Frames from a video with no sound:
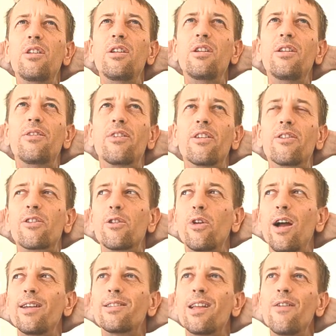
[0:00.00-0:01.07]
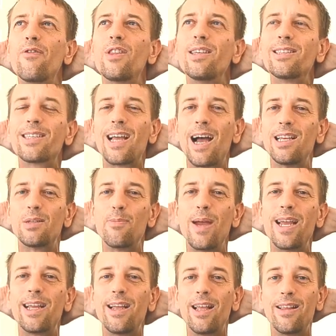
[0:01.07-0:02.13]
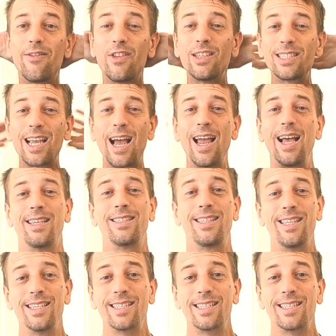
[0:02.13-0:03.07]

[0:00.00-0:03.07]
Jesus Christ, if this guy has